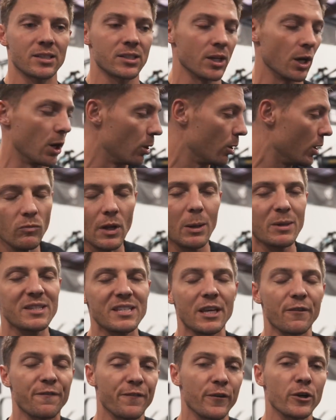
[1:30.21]
So I'd
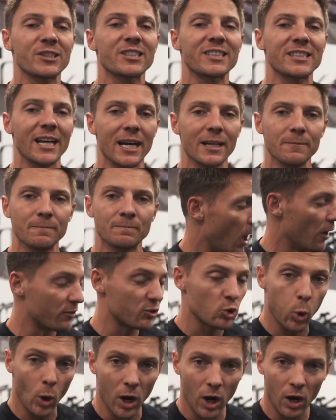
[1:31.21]
say the first set of
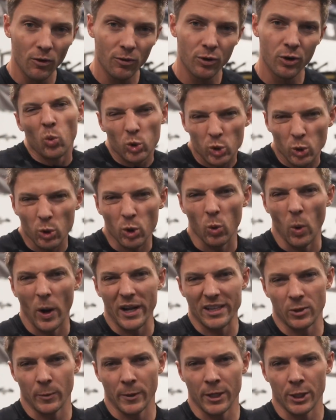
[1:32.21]
12, we're doing a
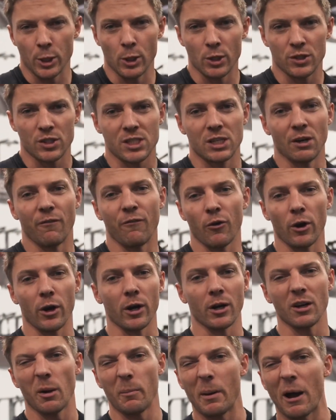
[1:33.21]
weight that we could use
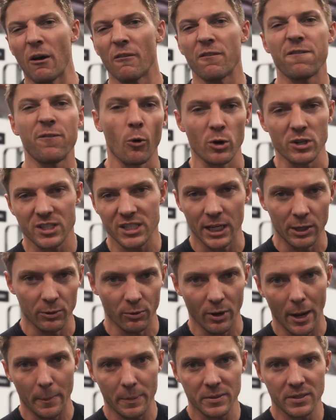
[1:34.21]
for about 14
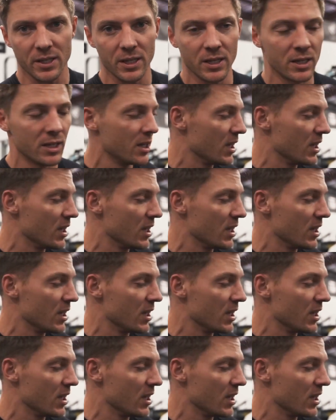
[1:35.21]
reps.